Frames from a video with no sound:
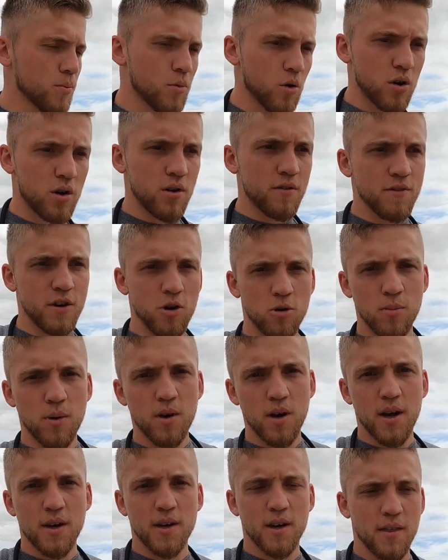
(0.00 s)
I'm not going to
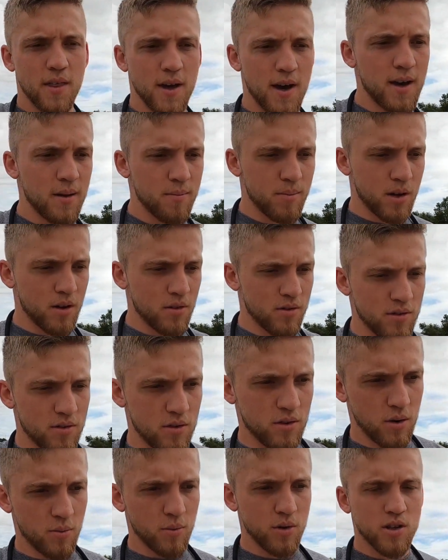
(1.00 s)
film any of that
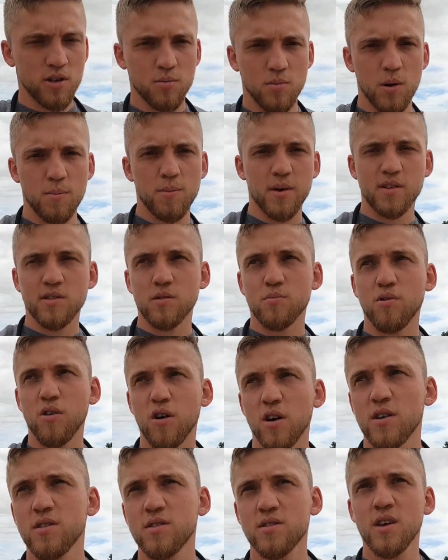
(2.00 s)
because I want it to be a big
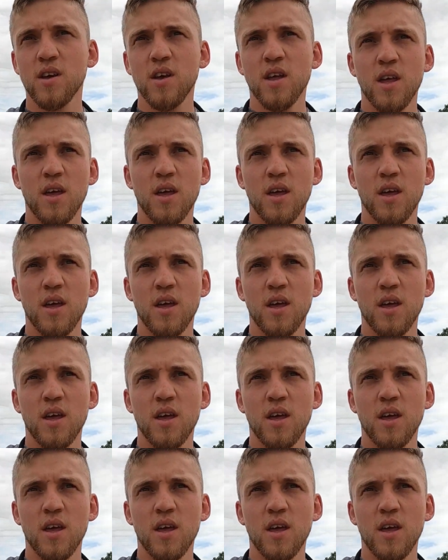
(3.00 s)
surprise.